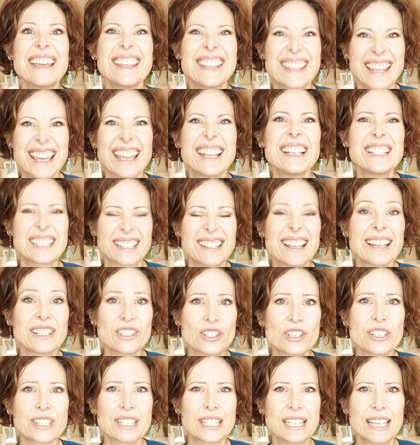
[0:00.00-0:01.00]
things that
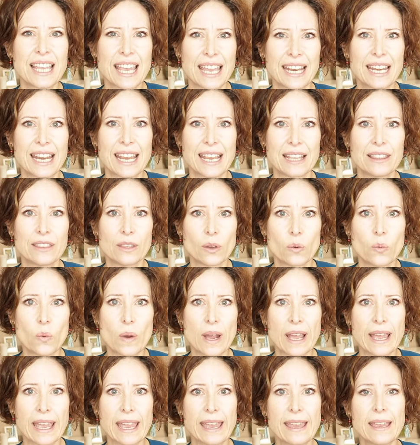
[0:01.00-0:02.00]
just get in the
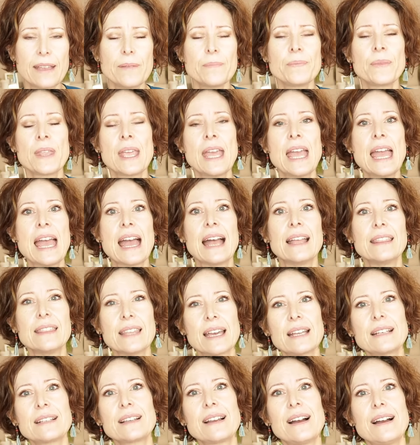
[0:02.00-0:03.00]
way. And
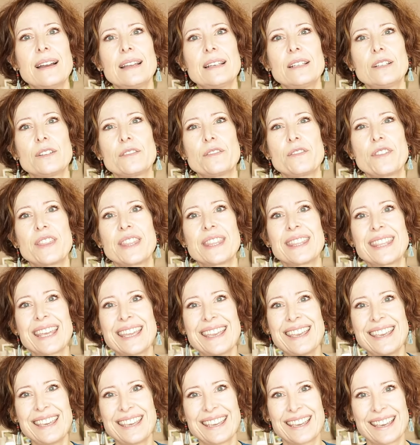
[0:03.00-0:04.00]
that kind of
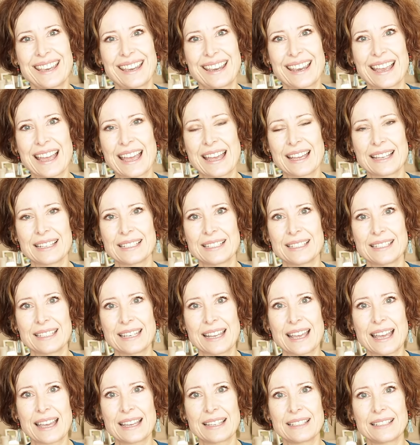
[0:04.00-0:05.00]
thinking and
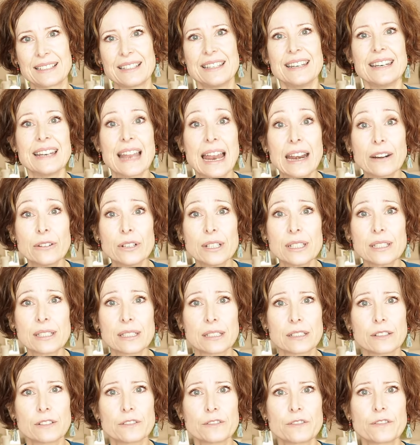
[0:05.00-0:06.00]

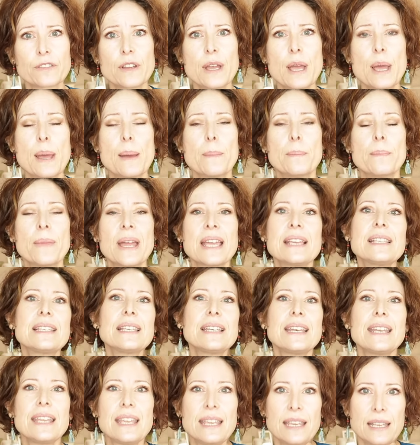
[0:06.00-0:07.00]
narrative makes
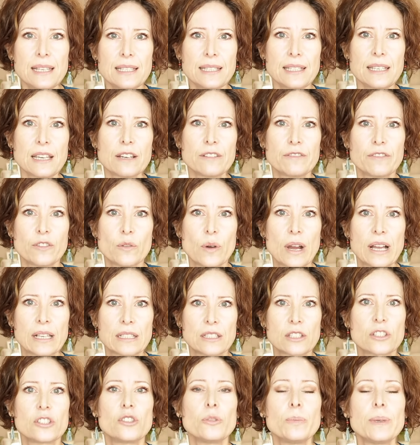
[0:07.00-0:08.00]
it easier for
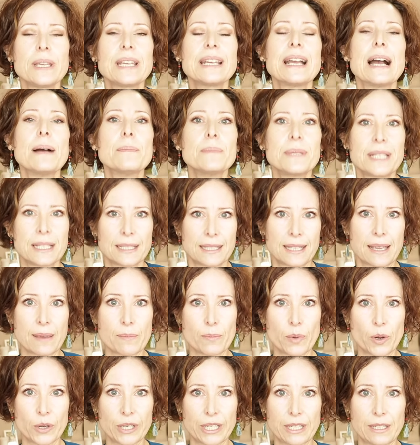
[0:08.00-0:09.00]
us to become
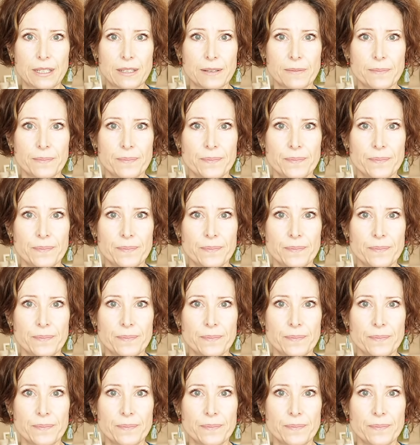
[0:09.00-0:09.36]
disembodied.